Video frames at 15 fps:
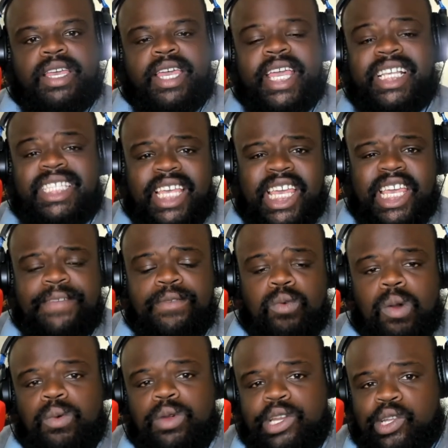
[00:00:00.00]
It's evil
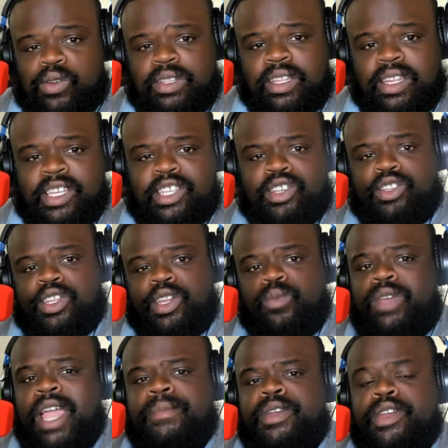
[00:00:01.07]
what we're doing to the children, and
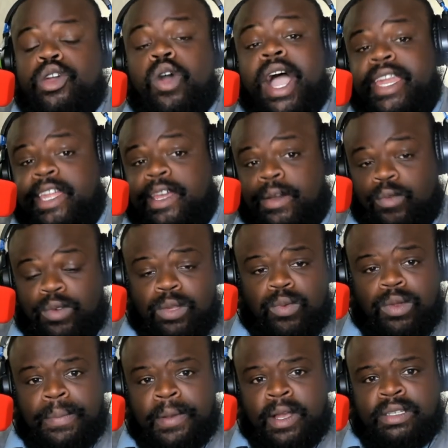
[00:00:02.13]
we have no idea what the
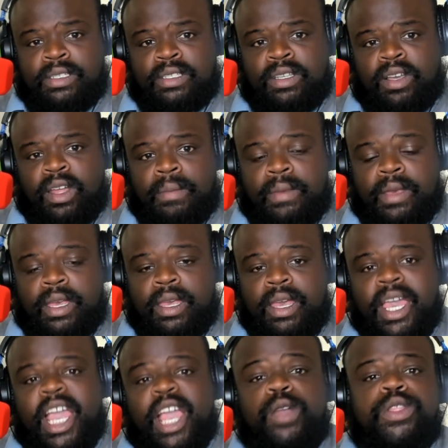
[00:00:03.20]
repercussions are going to be.
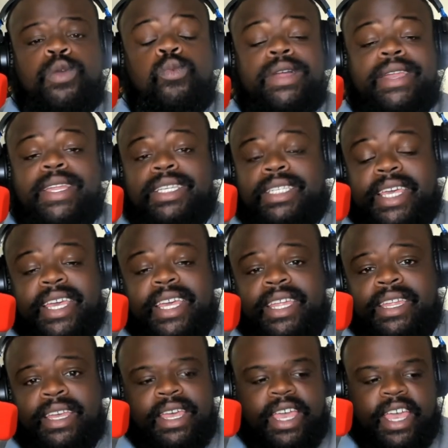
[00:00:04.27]
And then when this
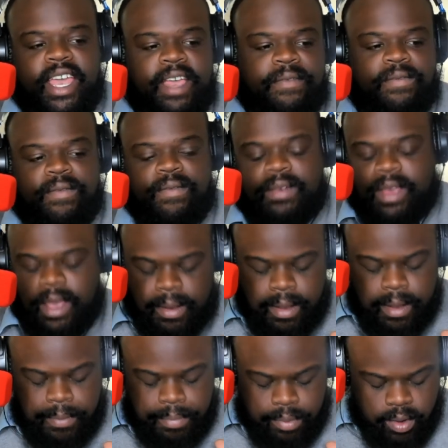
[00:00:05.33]
kid, if uh,
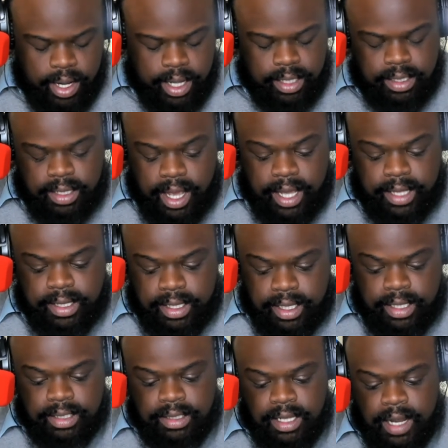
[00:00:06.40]
I'm praying to God that
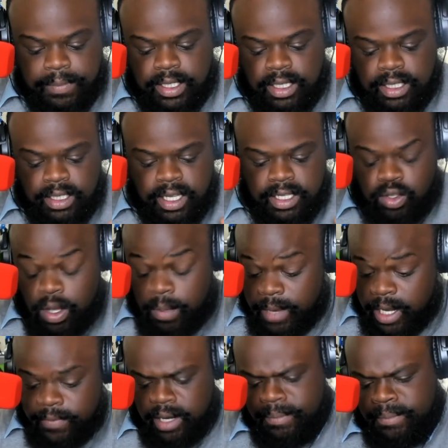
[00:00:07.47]
that doesn't happen to this kid, so I'm not
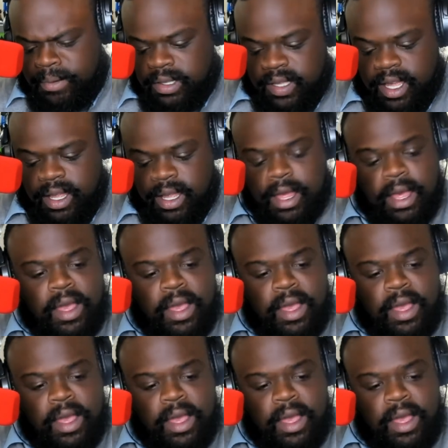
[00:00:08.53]
even going to put that.